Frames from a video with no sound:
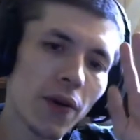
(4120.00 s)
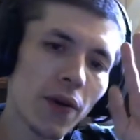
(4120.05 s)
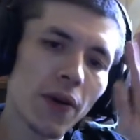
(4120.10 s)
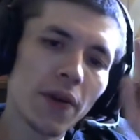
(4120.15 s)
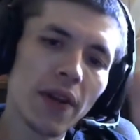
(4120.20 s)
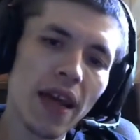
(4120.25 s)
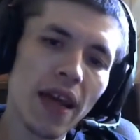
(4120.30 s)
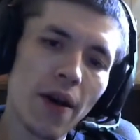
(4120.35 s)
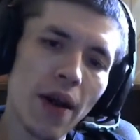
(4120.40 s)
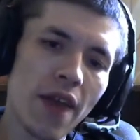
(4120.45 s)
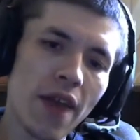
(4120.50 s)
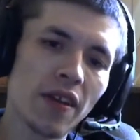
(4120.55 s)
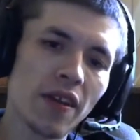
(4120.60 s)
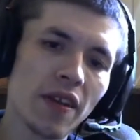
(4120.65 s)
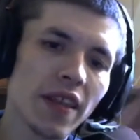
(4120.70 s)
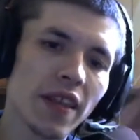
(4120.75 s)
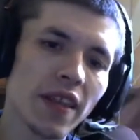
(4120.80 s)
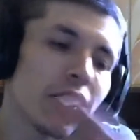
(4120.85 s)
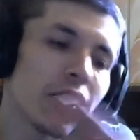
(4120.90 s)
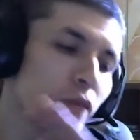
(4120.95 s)
Now
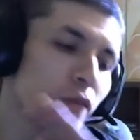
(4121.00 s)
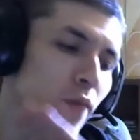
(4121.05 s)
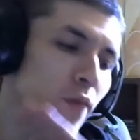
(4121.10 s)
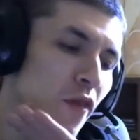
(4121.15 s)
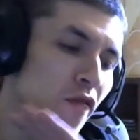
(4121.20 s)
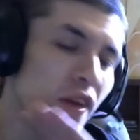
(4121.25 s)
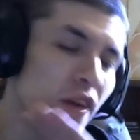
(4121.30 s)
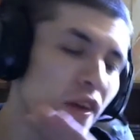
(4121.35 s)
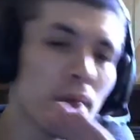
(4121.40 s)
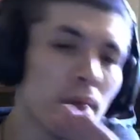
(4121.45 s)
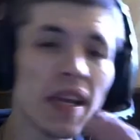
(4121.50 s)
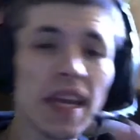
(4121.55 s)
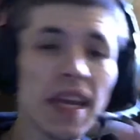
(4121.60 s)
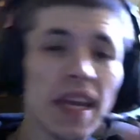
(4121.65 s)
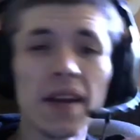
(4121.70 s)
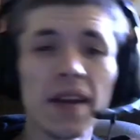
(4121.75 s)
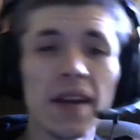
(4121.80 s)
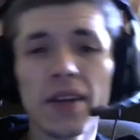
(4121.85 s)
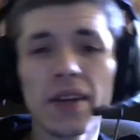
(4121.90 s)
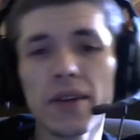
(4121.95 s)
everything from the very
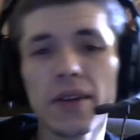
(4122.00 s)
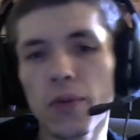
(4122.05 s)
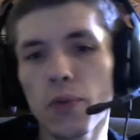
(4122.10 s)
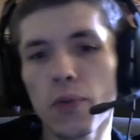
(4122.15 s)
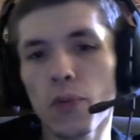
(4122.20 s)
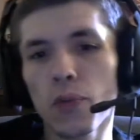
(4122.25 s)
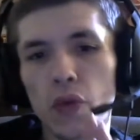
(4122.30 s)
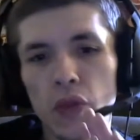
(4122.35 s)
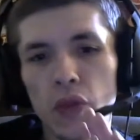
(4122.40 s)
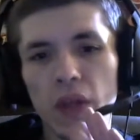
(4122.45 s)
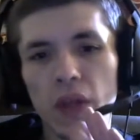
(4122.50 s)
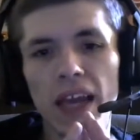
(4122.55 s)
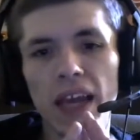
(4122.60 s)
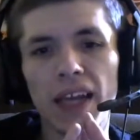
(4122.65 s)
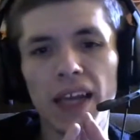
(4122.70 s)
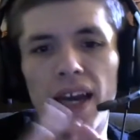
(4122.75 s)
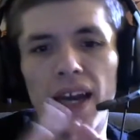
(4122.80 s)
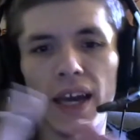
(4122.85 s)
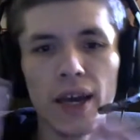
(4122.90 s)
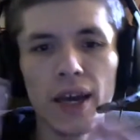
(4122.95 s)
beginning with
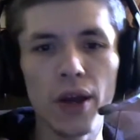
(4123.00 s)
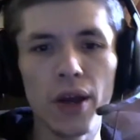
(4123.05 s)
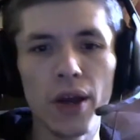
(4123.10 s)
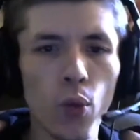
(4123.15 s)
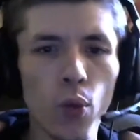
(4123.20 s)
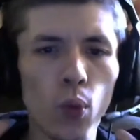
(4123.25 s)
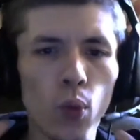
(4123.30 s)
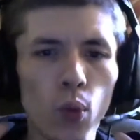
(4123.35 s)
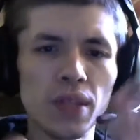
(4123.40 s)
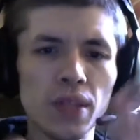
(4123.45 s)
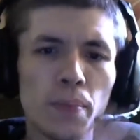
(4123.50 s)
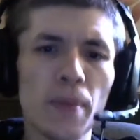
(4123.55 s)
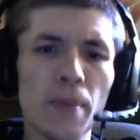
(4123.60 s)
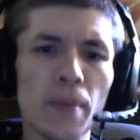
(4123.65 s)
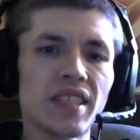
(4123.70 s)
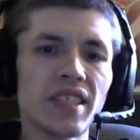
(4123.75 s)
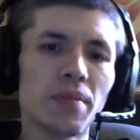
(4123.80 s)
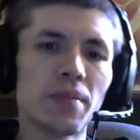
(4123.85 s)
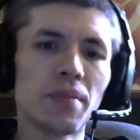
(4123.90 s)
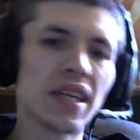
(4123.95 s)
Genkai was
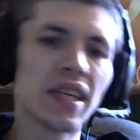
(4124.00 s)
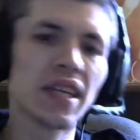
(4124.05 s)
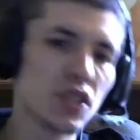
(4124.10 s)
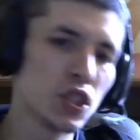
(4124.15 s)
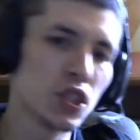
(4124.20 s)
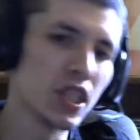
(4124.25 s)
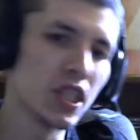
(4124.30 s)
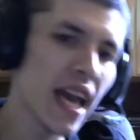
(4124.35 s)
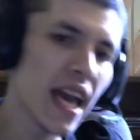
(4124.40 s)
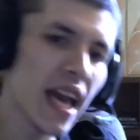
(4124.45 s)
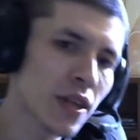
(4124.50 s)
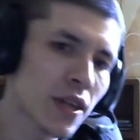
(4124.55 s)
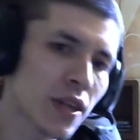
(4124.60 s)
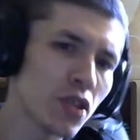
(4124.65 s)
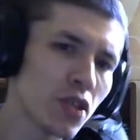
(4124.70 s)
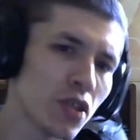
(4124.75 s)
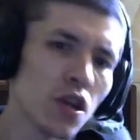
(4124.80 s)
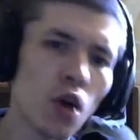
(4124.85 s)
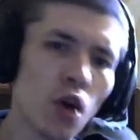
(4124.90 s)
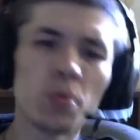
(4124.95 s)
amazing because she
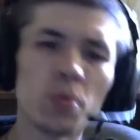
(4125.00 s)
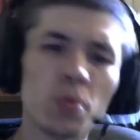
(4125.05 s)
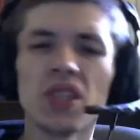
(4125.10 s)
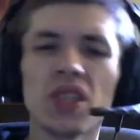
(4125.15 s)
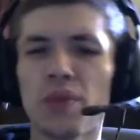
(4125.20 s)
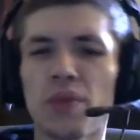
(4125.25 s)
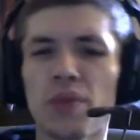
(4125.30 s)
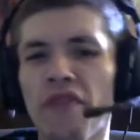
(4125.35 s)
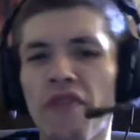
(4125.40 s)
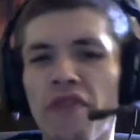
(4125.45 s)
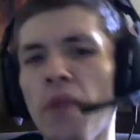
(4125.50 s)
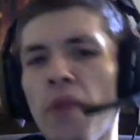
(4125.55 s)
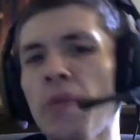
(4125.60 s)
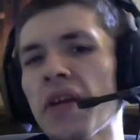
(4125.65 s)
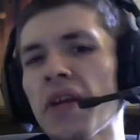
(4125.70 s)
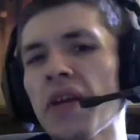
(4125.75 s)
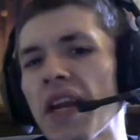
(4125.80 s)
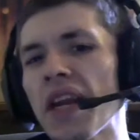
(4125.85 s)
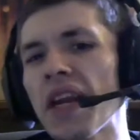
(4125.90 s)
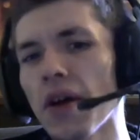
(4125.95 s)
actually opens up the very
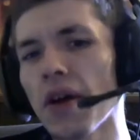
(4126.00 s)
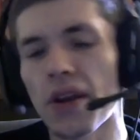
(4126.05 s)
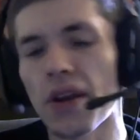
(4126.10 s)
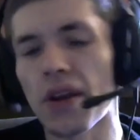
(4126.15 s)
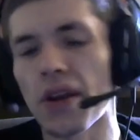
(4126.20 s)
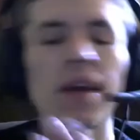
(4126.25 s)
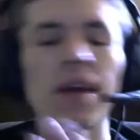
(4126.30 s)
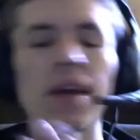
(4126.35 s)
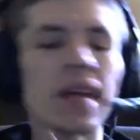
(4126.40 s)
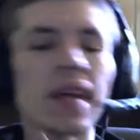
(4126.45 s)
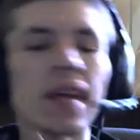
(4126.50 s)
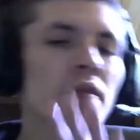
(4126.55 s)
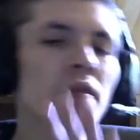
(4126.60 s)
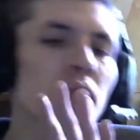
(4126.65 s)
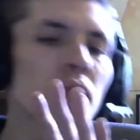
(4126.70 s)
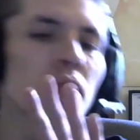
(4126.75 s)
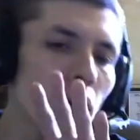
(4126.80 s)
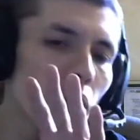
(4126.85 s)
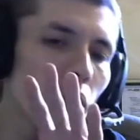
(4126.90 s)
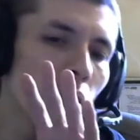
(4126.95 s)
beginning arc. Even
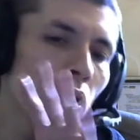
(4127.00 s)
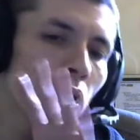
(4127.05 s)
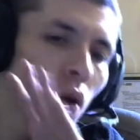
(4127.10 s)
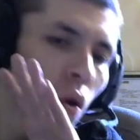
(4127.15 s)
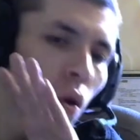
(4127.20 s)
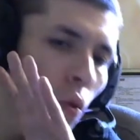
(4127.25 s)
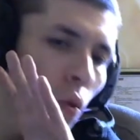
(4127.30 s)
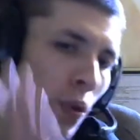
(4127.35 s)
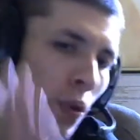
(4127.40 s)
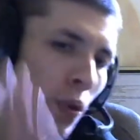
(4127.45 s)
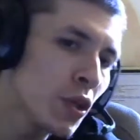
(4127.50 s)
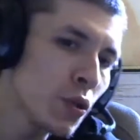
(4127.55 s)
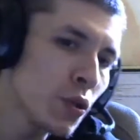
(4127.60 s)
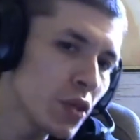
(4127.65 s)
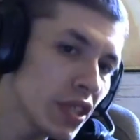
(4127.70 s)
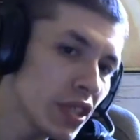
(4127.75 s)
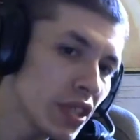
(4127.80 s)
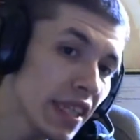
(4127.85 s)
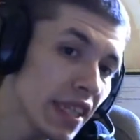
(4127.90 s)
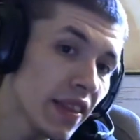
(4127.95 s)
though we do
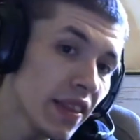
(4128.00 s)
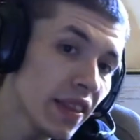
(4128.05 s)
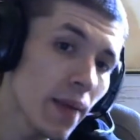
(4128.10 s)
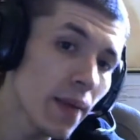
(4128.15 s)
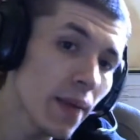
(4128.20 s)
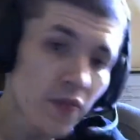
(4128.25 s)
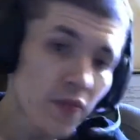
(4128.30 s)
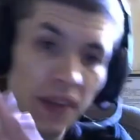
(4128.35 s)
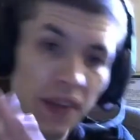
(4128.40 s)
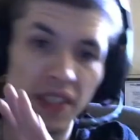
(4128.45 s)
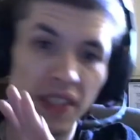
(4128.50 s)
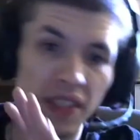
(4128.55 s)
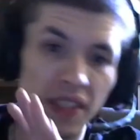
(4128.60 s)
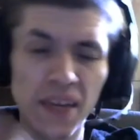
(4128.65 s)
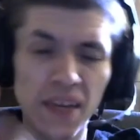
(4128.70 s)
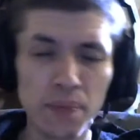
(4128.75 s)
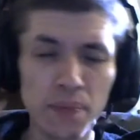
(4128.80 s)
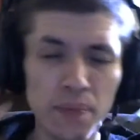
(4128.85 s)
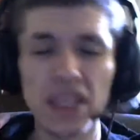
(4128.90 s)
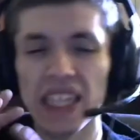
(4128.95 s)
see them fight the
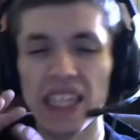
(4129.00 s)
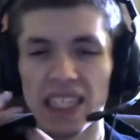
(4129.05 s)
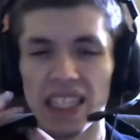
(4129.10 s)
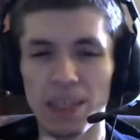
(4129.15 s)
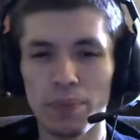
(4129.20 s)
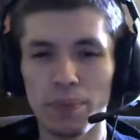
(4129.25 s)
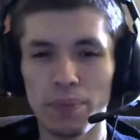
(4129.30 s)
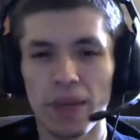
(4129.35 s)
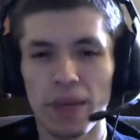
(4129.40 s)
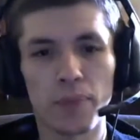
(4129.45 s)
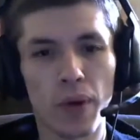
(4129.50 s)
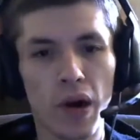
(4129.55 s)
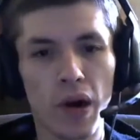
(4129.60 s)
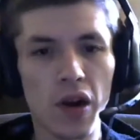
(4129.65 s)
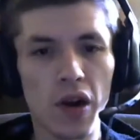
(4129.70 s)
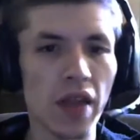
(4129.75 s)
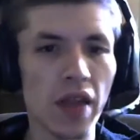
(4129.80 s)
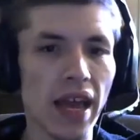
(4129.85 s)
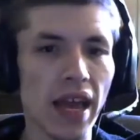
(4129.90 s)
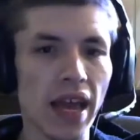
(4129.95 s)
same beast, and that's a big part of
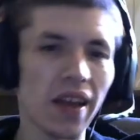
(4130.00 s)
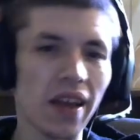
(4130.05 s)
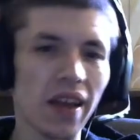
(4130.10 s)
that,